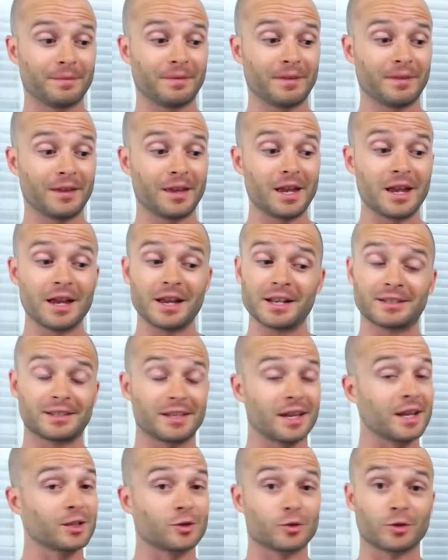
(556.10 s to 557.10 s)
It's
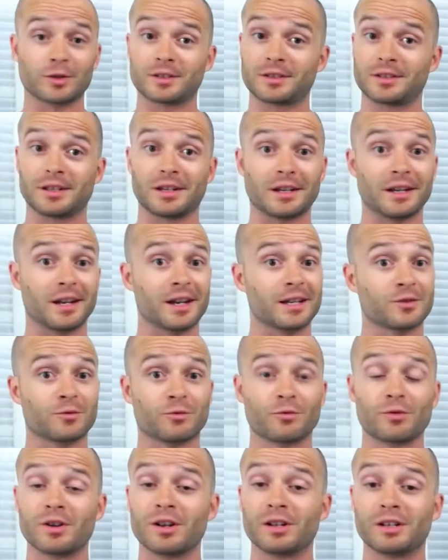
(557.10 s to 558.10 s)
interesting.
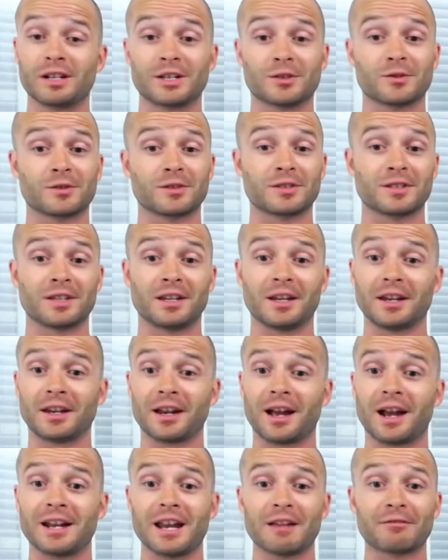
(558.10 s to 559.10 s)
It's real interesting.
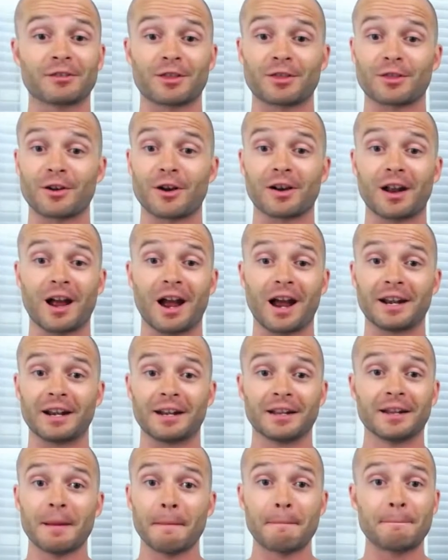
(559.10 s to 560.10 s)
I never thought I'd
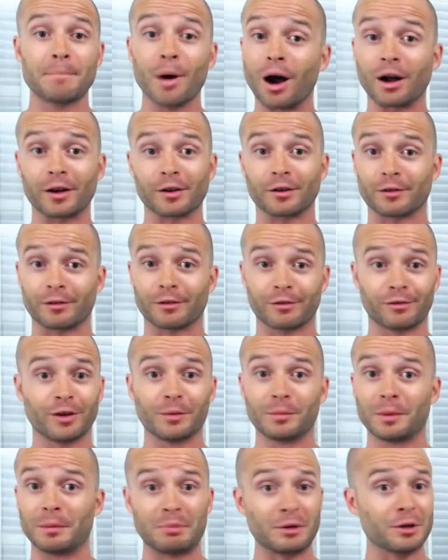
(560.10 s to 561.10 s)
pucker
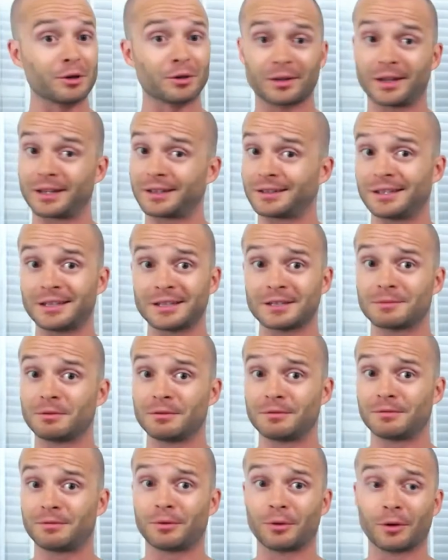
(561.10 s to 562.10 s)
from a beer like this
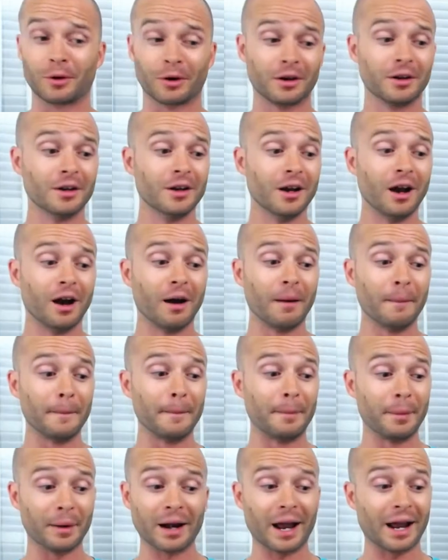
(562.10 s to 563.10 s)
before,
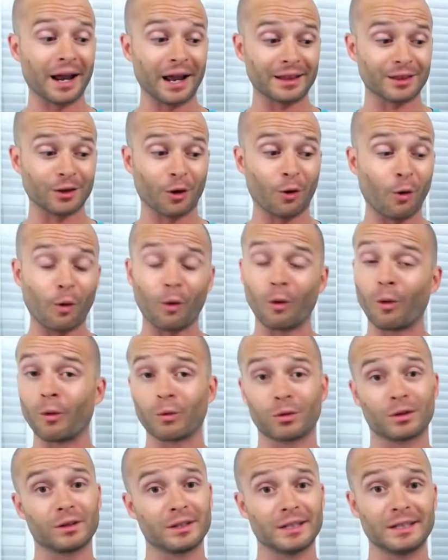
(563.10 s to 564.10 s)
but I
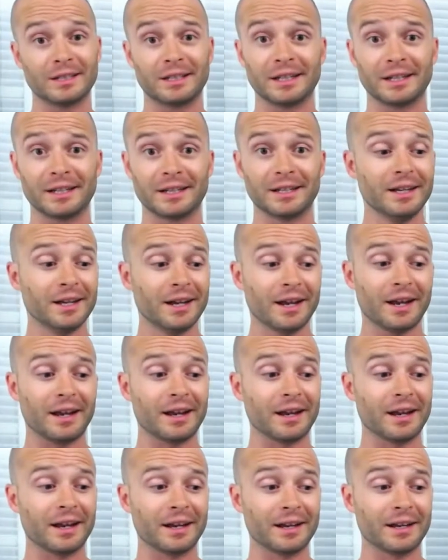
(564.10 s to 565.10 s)
totally did,
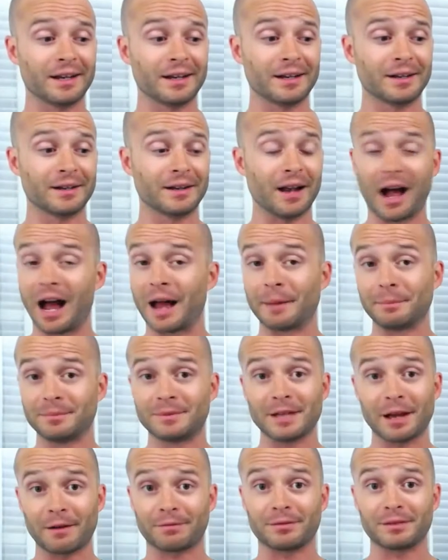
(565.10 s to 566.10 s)
and I'm
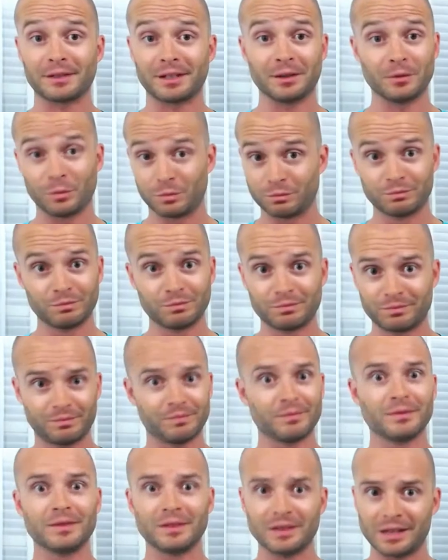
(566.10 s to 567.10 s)
definitely,
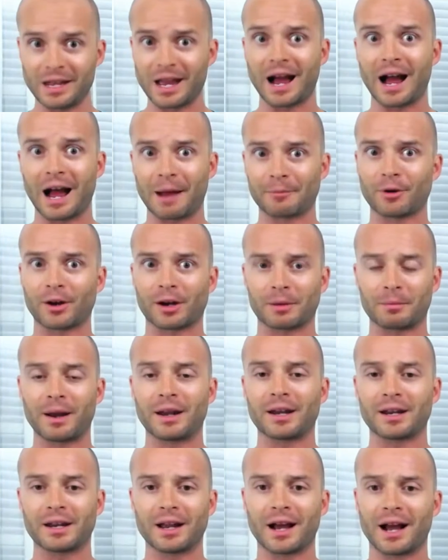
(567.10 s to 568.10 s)
I'm
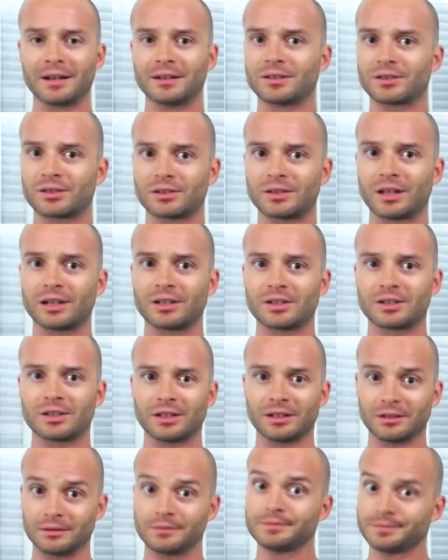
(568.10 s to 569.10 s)
recommending it on
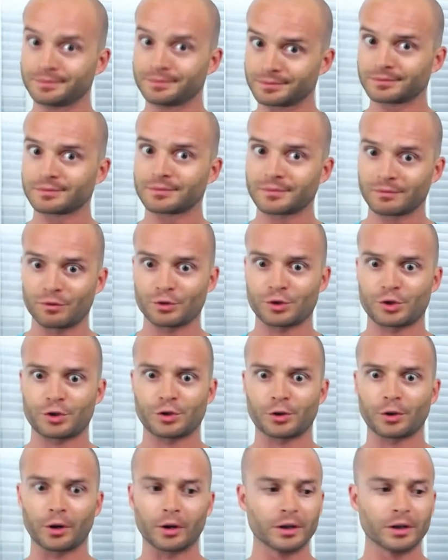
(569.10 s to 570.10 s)
distinction, for sure.